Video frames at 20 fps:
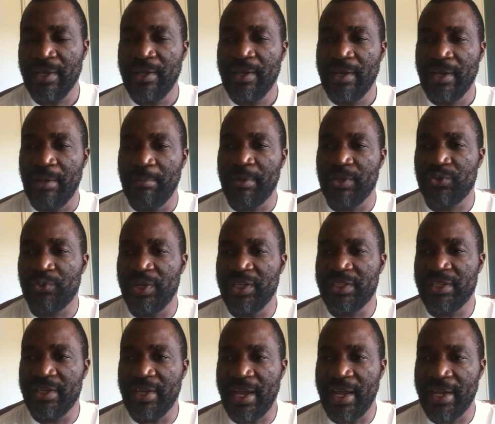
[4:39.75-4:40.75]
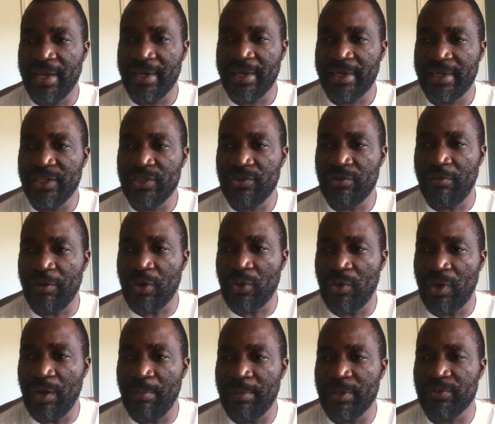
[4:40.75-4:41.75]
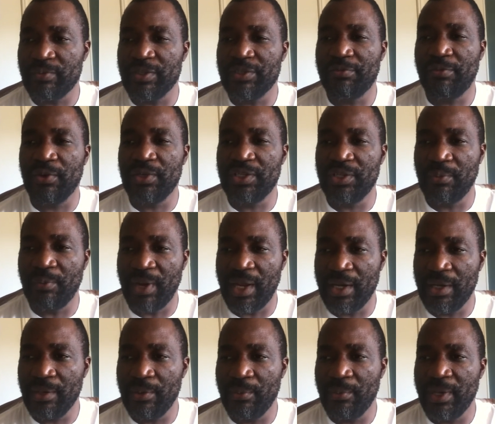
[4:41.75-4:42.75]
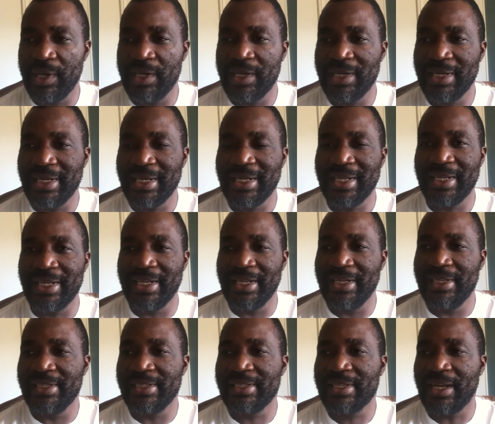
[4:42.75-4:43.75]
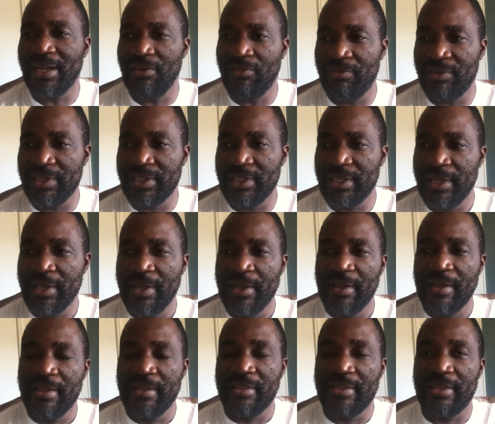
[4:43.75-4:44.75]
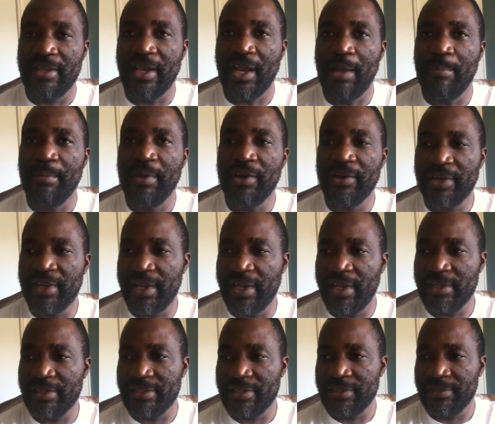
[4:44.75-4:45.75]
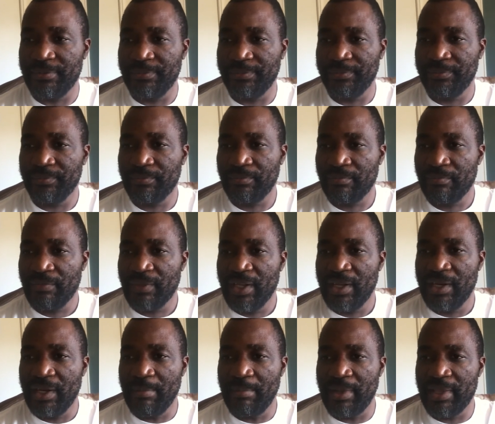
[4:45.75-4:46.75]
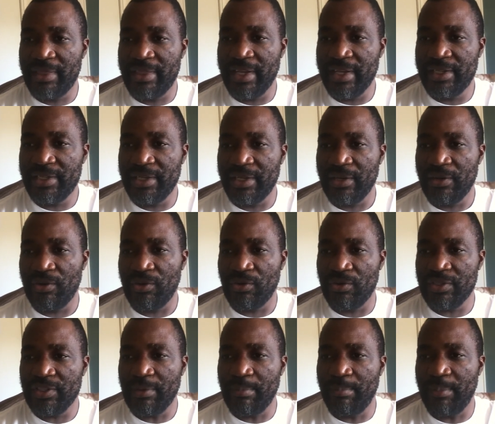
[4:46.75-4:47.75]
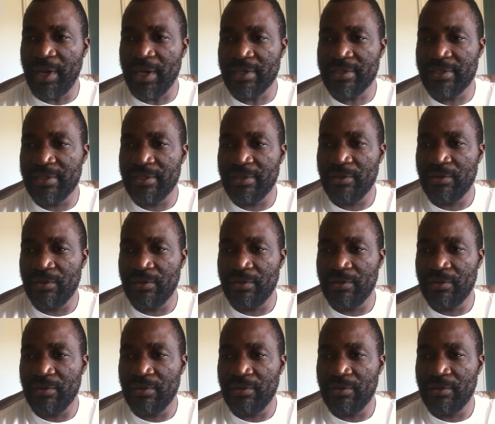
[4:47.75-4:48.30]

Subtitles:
Number 29, Christopher Columbus was 41 when he discovered the Americas. Number 30, Rosa Parks